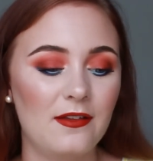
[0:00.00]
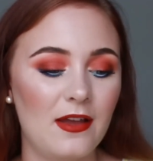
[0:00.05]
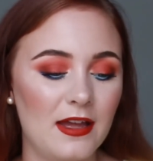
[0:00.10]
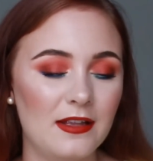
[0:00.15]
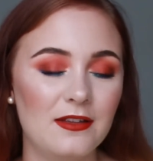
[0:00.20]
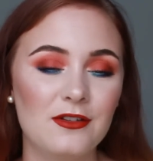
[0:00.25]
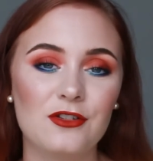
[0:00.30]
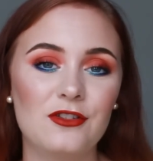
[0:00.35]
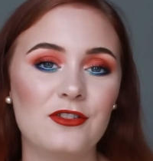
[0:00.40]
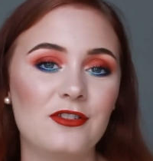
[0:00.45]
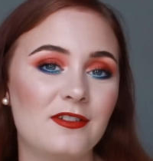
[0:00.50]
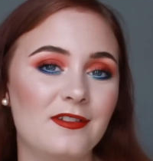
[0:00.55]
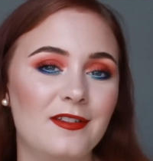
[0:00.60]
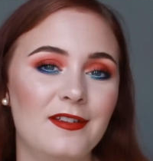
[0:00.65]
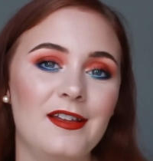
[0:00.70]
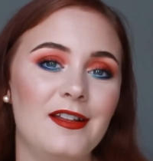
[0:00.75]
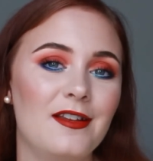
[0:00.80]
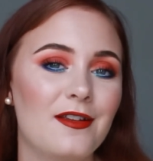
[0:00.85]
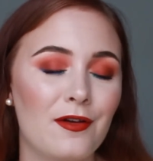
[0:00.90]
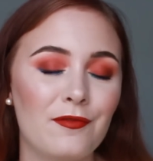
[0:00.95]
I just
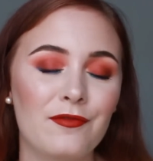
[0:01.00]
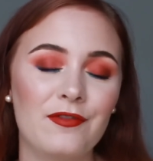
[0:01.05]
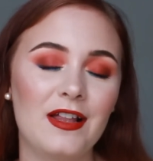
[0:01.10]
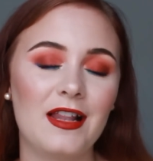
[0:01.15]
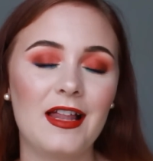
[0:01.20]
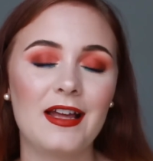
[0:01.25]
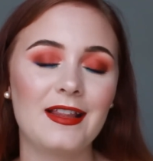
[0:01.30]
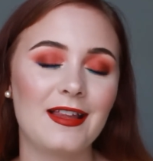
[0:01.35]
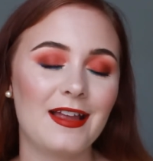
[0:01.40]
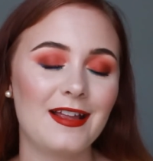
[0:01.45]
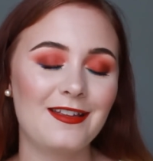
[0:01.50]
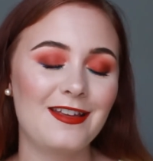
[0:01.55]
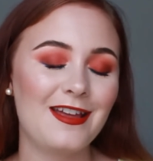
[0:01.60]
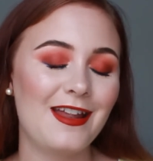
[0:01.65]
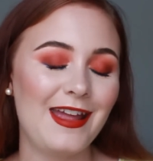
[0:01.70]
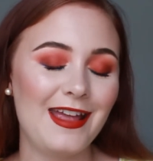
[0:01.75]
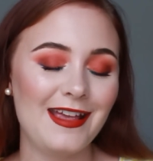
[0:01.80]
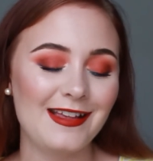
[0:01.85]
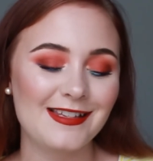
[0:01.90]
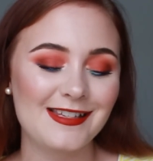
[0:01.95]
did not feel like that
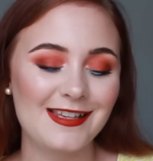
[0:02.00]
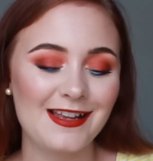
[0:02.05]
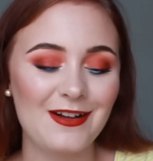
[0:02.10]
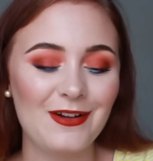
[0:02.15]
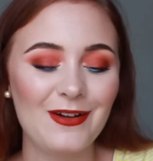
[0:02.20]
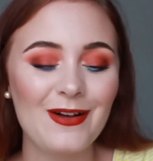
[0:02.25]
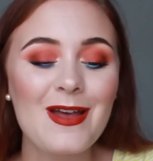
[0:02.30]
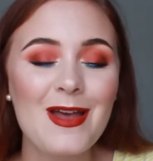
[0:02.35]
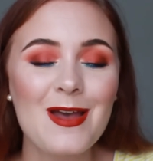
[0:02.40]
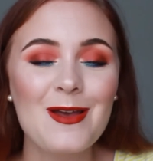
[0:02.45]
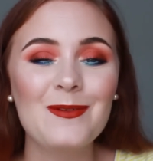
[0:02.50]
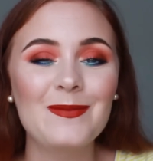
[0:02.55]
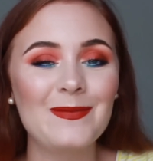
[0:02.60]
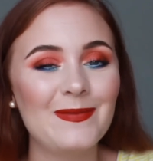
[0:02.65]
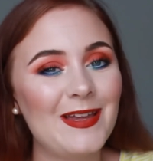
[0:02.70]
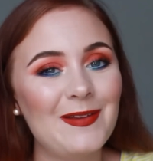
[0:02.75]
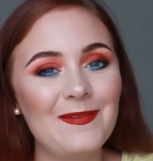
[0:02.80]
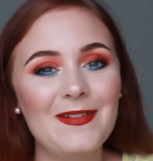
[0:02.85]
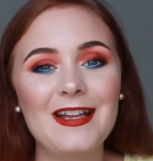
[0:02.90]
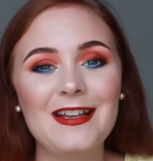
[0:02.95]
today, so
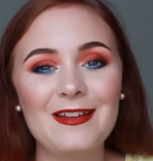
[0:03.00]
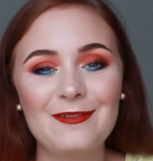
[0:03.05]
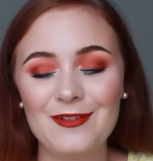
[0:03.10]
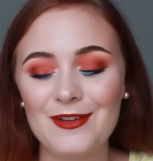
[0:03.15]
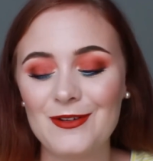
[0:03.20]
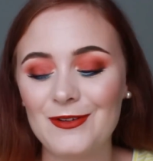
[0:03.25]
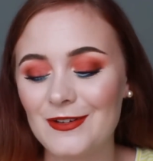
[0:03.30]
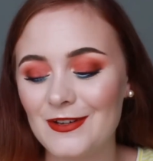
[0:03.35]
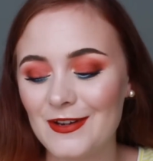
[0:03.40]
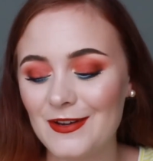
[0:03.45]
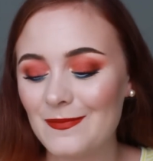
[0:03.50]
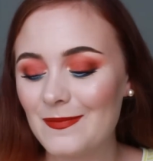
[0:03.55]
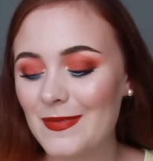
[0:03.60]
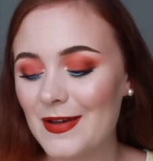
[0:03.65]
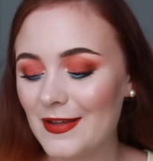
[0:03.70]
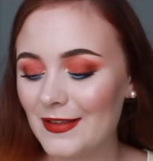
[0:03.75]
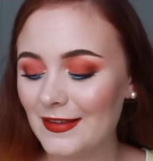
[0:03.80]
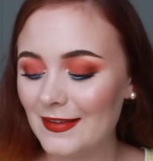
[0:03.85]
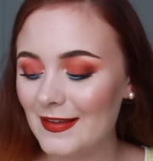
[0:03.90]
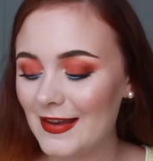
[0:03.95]
maybe in the future,
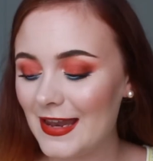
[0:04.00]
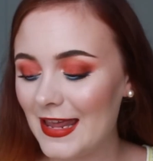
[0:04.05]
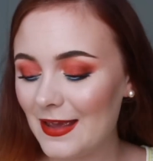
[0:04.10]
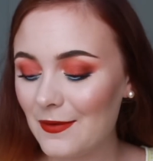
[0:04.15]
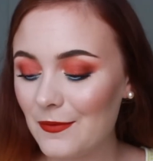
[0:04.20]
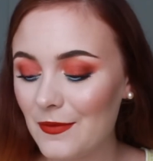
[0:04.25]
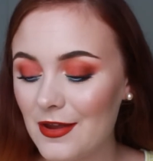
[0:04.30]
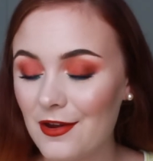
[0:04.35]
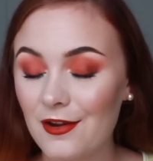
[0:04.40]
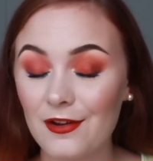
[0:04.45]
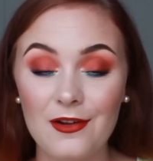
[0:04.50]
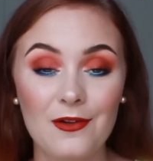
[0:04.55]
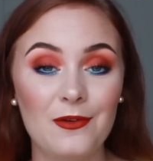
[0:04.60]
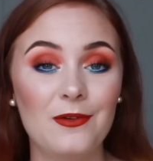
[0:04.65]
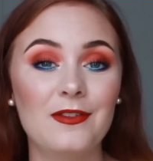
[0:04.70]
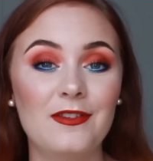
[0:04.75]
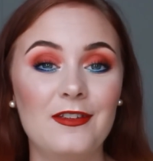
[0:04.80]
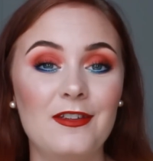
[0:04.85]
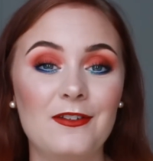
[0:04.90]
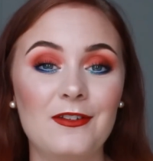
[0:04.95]
but today we are
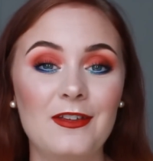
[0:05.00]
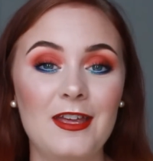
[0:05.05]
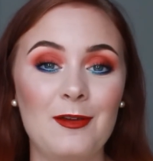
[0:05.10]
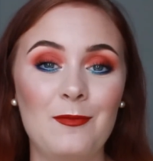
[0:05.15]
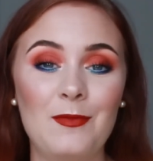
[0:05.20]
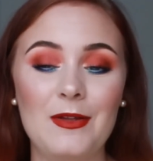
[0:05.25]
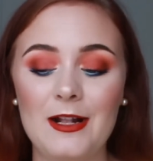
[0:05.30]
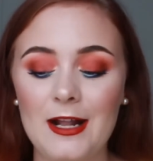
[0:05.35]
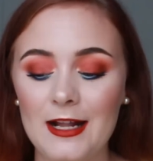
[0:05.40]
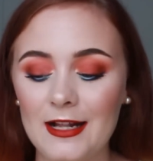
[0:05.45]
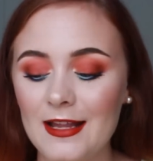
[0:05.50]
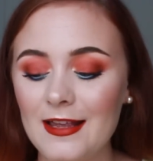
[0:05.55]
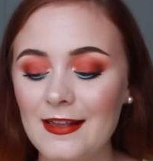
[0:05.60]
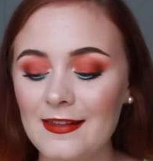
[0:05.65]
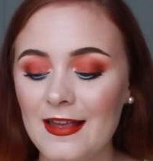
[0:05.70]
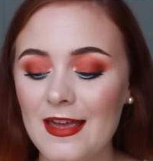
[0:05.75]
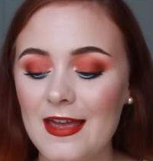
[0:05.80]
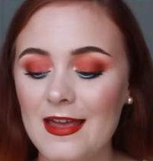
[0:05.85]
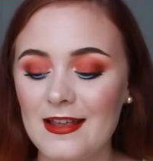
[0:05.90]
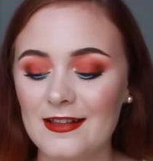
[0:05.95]
going to keep it like this.
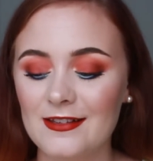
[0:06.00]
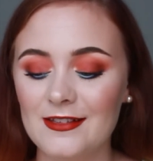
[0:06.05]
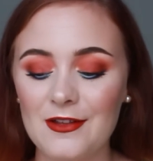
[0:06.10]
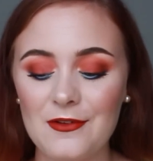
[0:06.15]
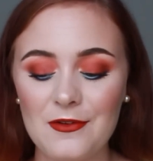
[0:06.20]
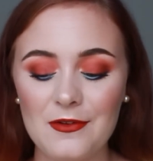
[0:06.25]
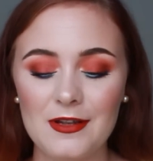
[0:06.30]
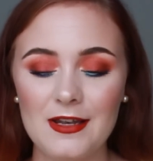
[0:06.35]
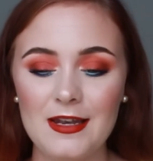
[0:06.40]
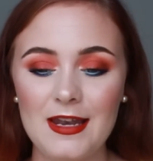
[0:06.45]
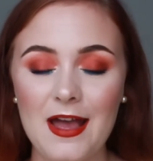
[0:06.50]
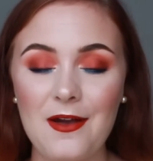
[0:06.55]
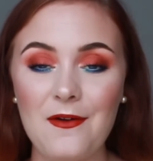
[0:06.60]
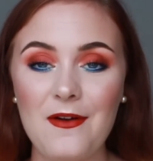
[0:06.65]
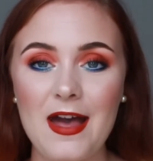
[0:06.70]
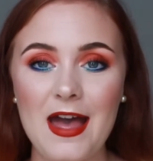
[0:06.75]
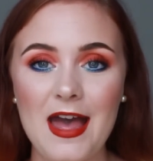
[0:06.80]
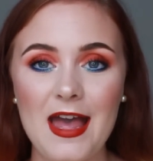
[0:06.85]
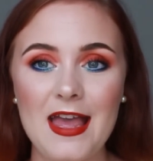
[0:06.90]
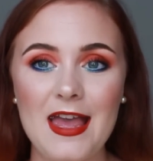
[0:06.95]
So
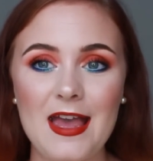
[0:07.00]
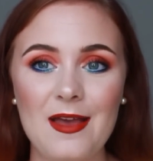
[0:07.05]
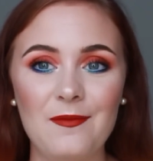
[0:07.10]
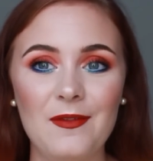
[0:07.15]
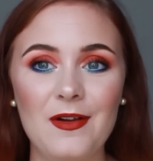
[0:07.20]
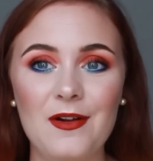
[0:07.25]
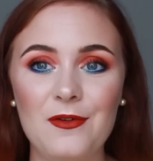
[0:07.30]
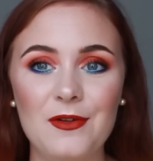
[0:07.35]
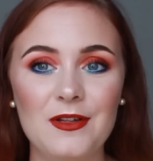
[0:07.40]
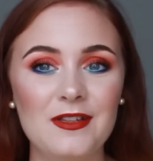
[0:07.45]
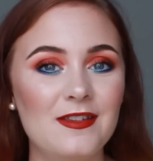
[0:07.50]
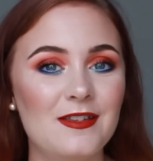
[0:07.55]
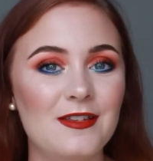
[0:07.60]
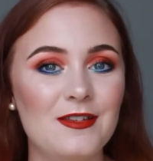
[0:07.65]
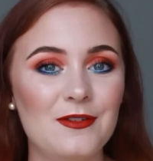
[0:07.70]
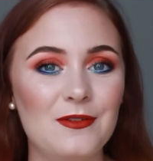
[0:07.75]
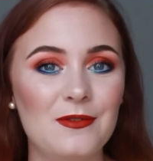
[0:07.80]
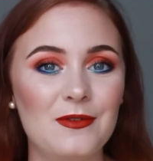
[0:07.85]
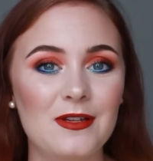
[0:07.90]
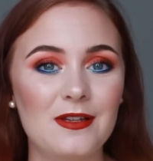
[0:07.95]
now I am going
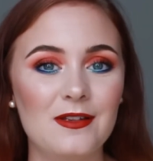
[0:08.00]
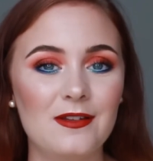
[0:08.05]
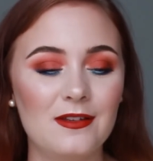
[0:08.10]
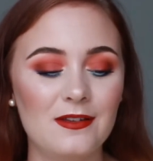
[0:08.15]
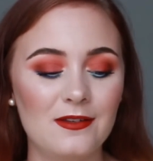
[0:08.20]
to